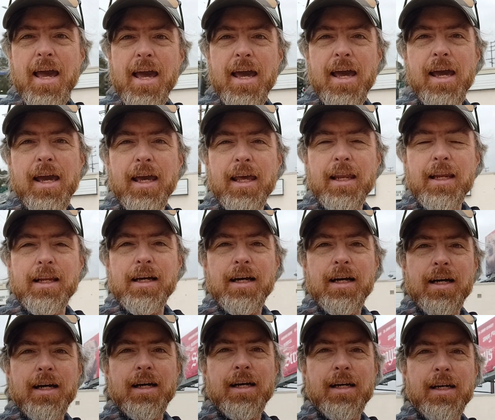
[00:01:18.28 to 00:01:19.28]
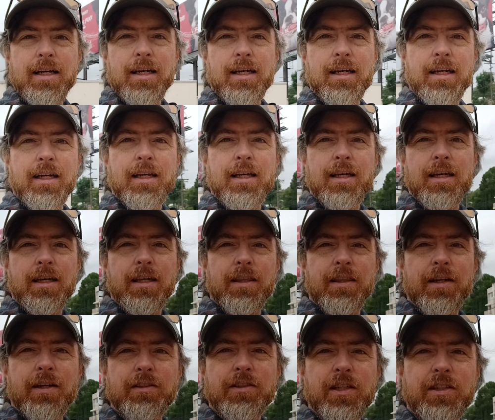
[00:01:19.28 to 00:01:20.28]
and
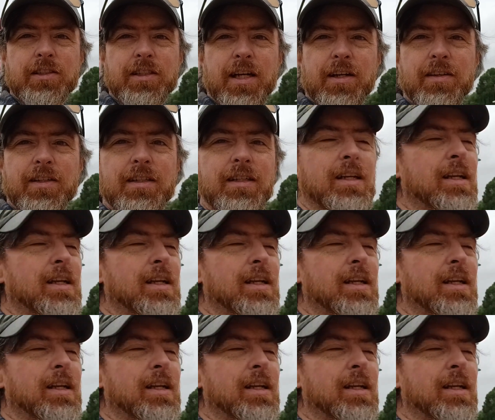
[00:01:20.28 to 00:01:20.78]
there's our siren.